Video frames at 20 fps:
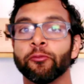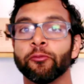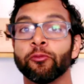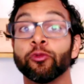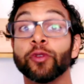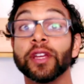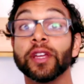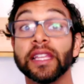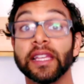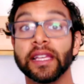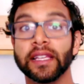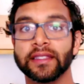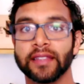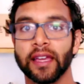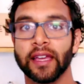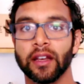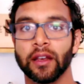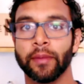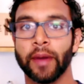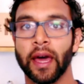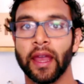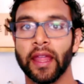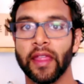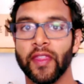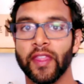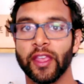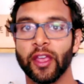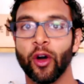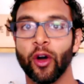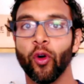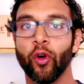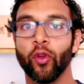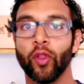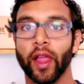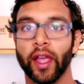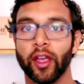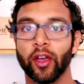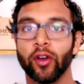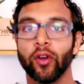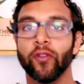really excited about it and they go
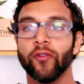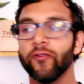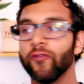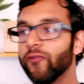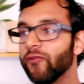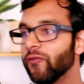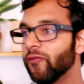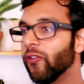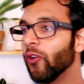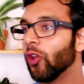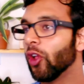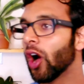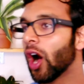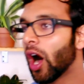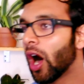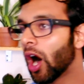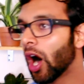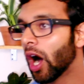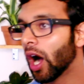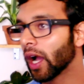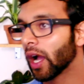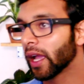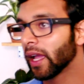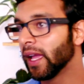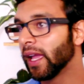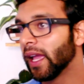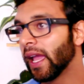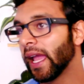like full hog,